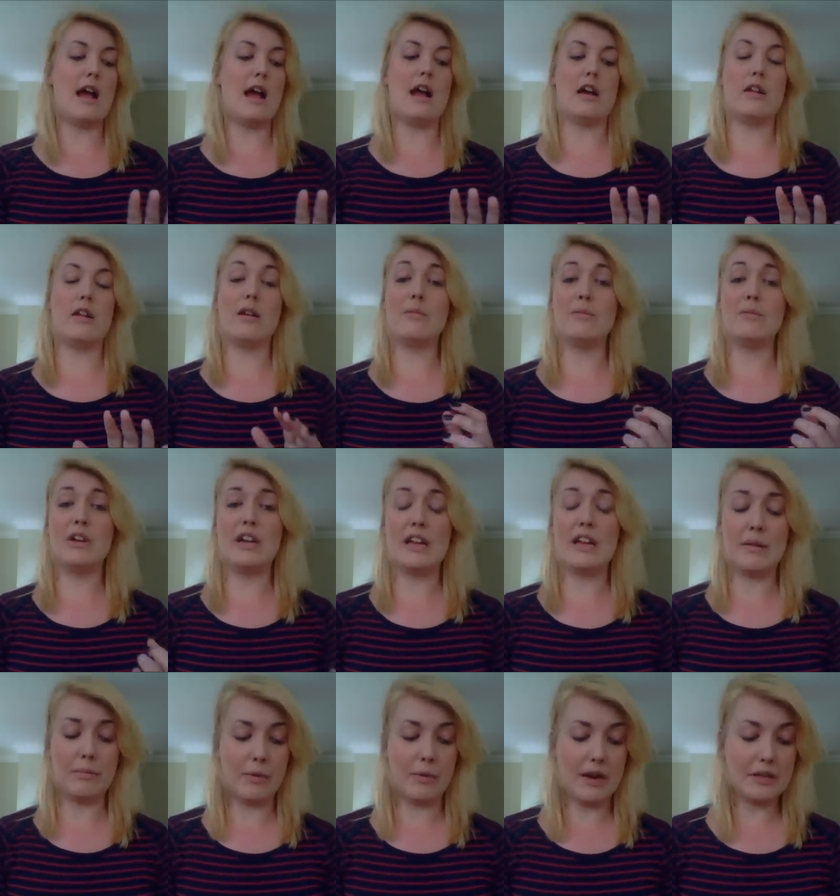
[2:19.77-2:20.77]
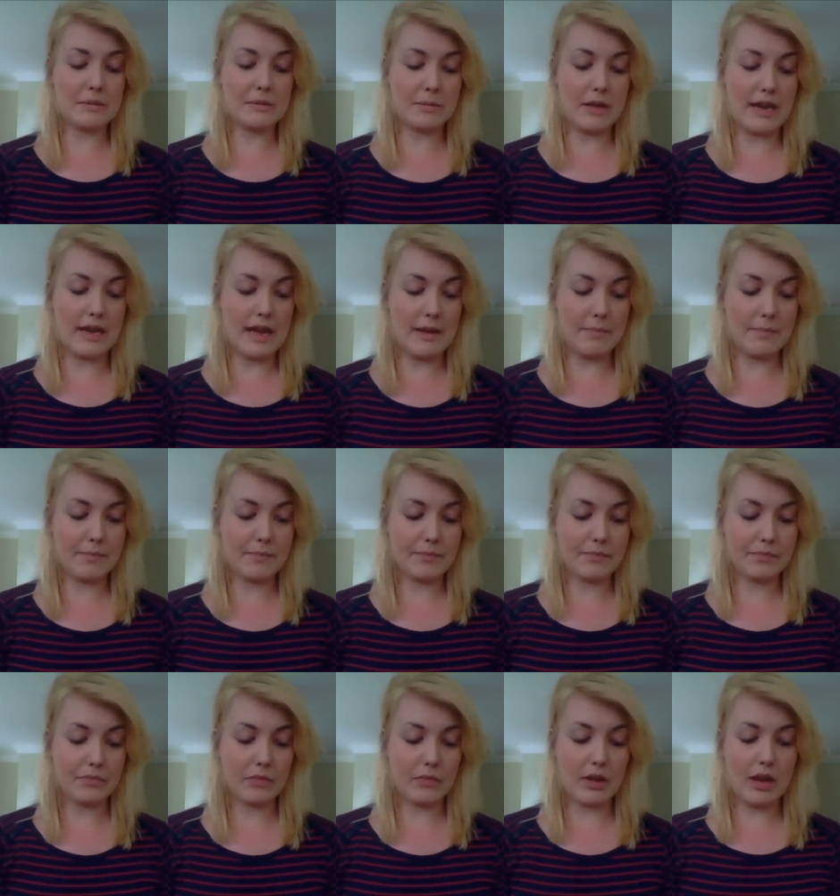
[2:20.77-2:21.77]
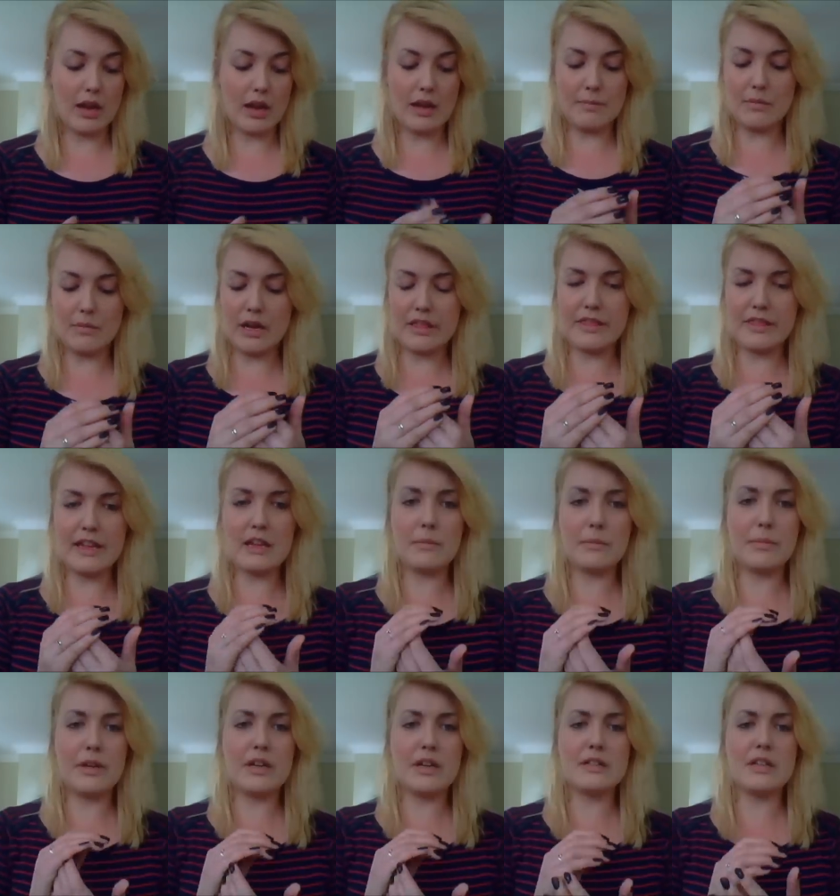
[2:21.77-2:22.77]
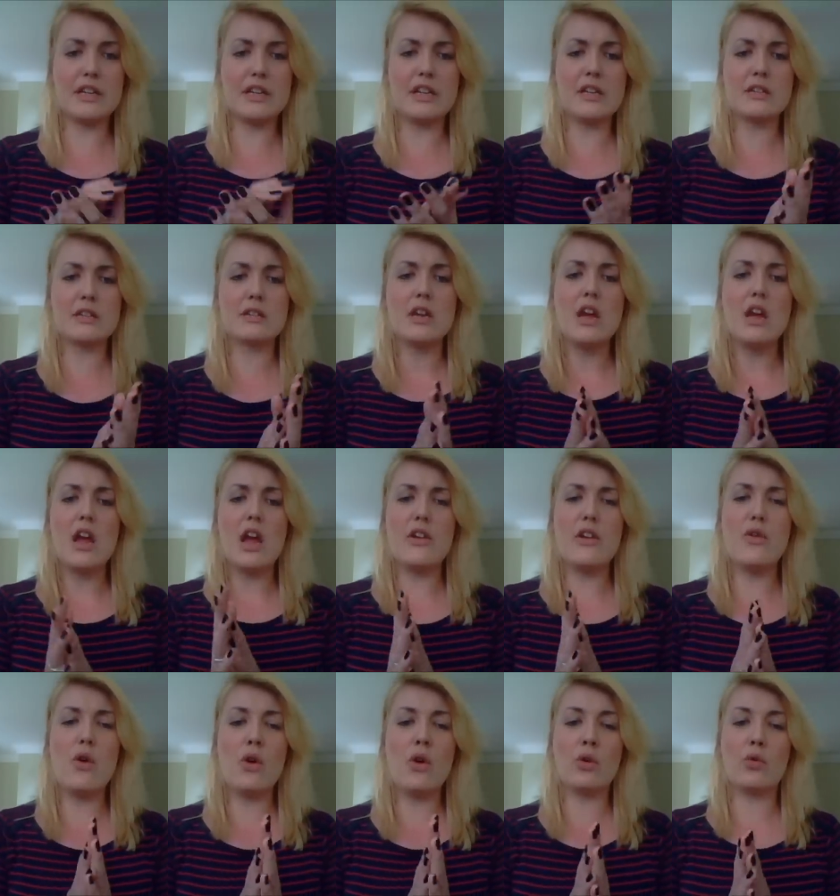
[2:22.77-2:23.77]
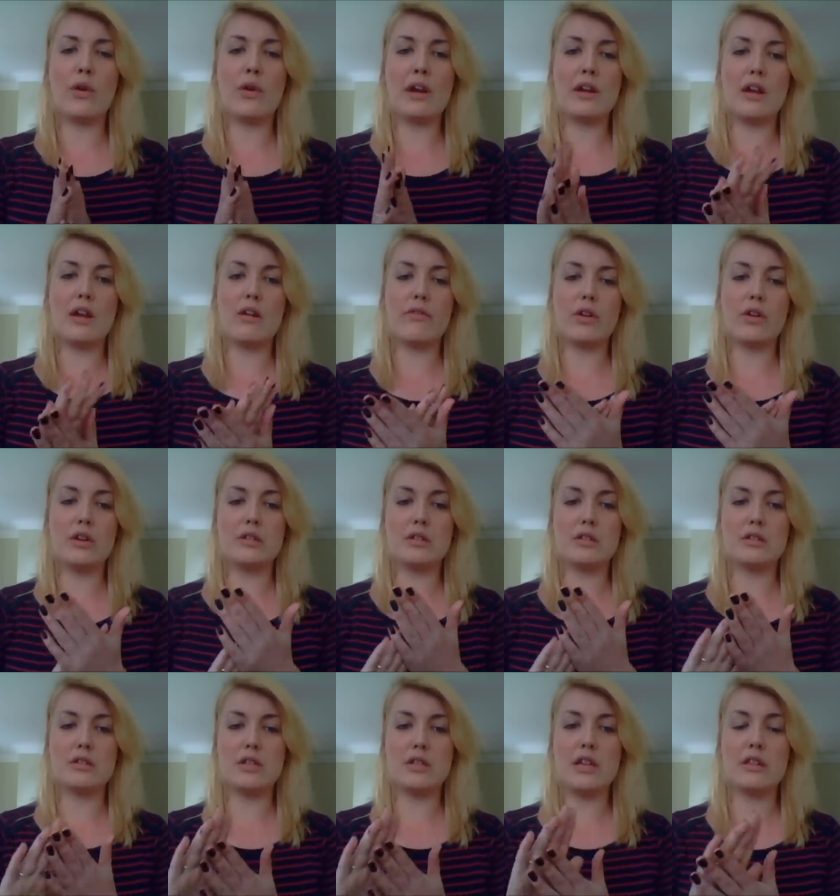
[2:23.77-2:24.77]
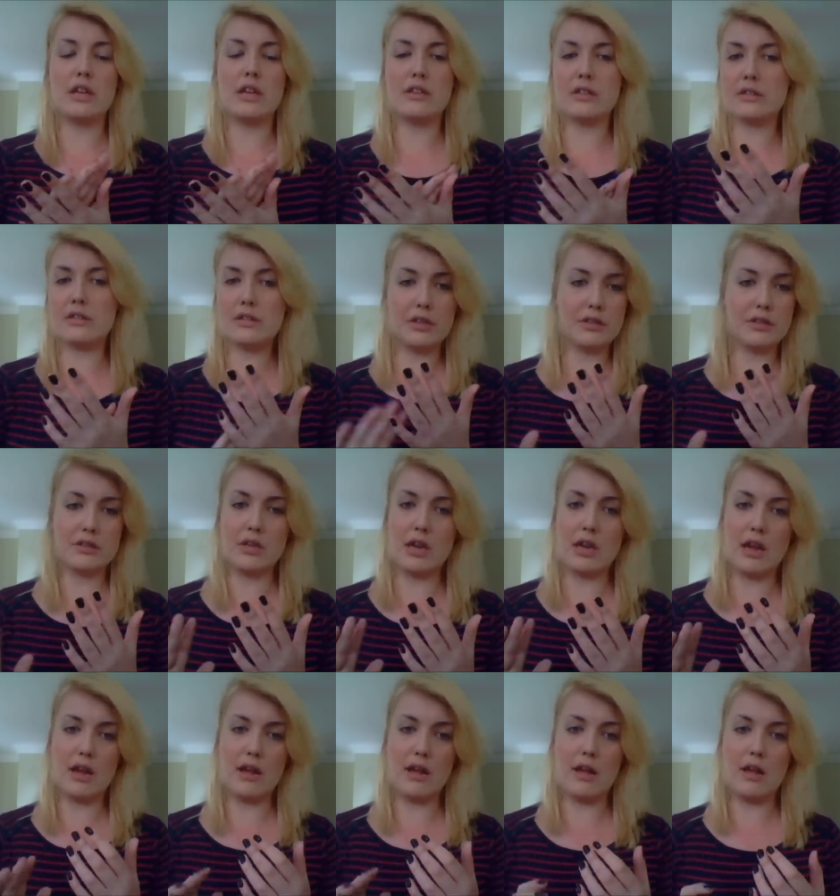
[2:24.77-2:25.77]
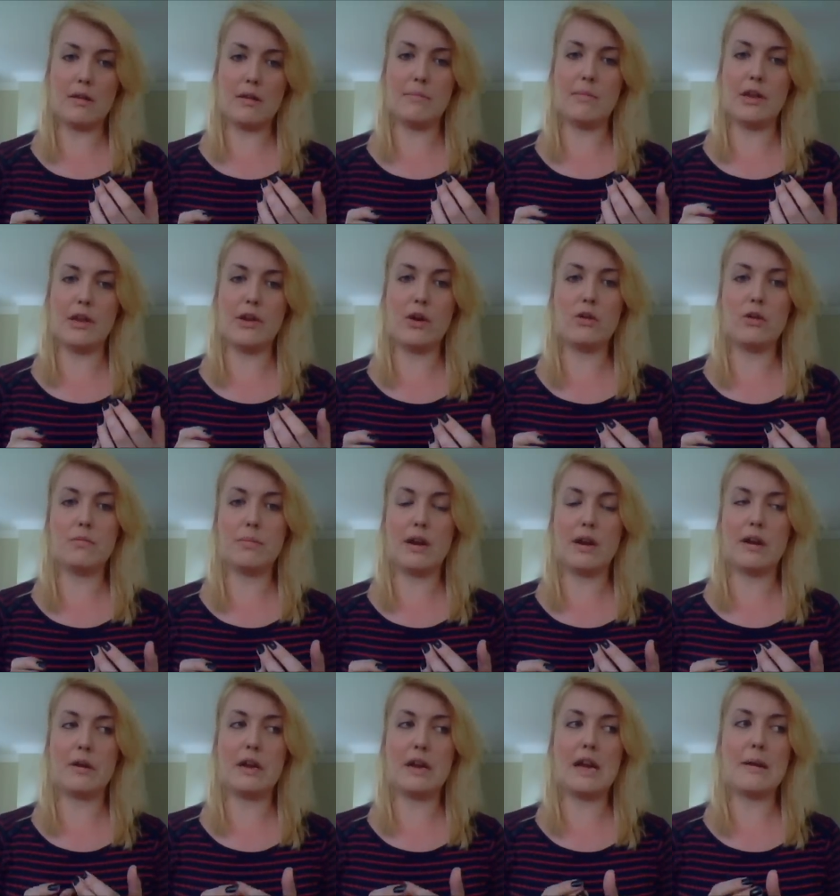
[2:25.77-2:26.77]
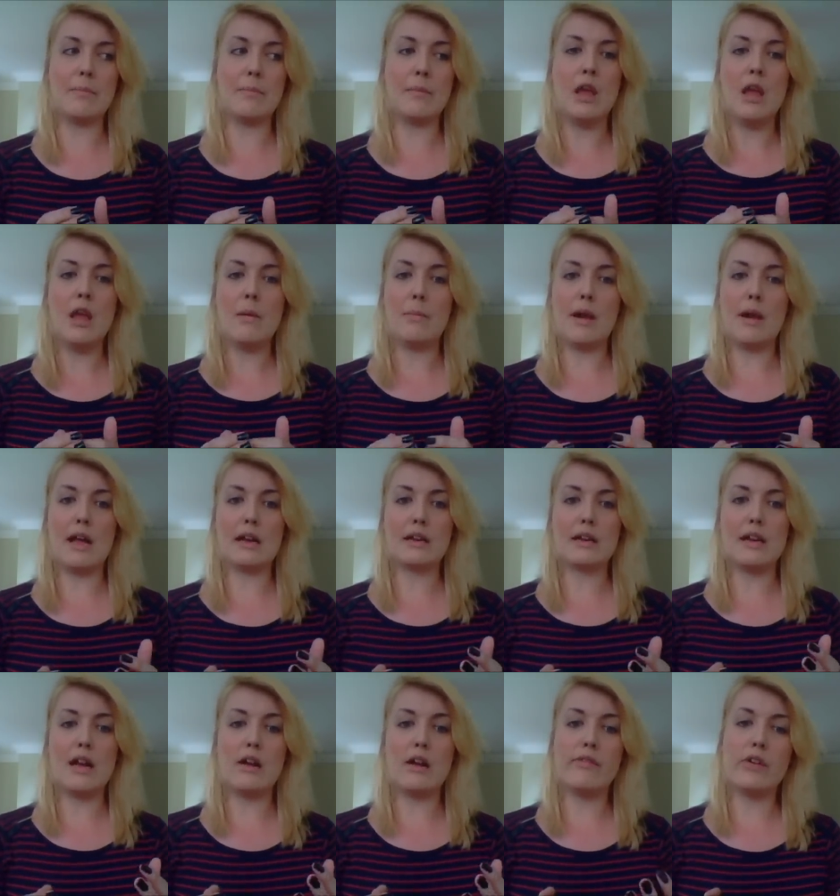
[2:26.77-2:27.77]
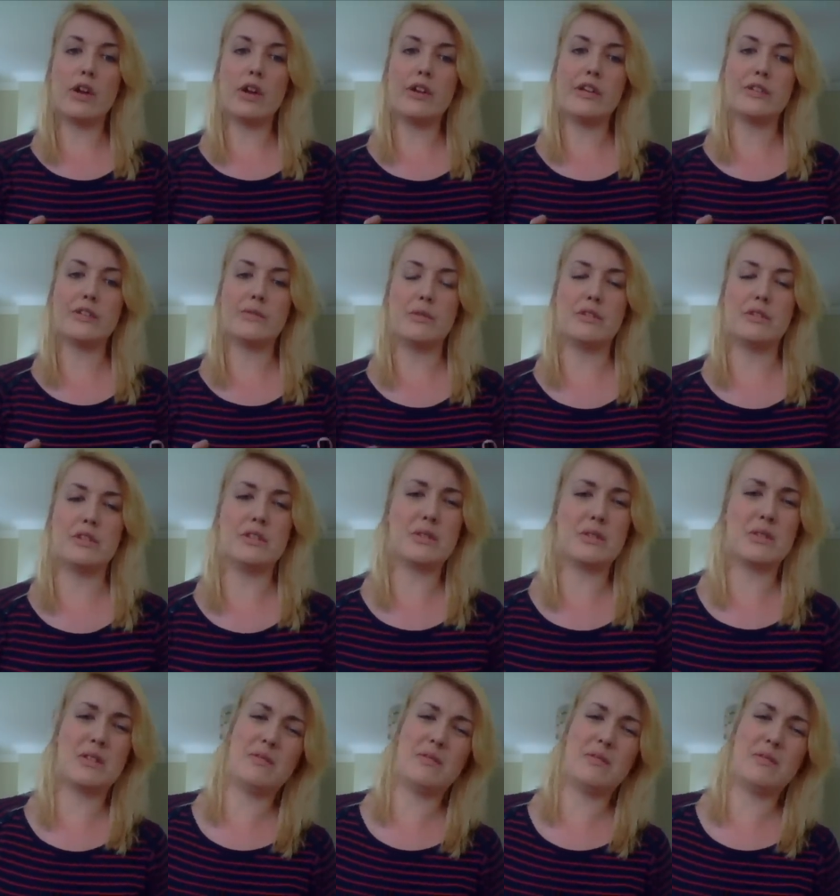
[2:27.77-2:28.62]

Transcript: I'm really impressed by it. Um, I think because I used not a great nail varnish on this, I just used a, um, an old Barry M black nail varnish, which is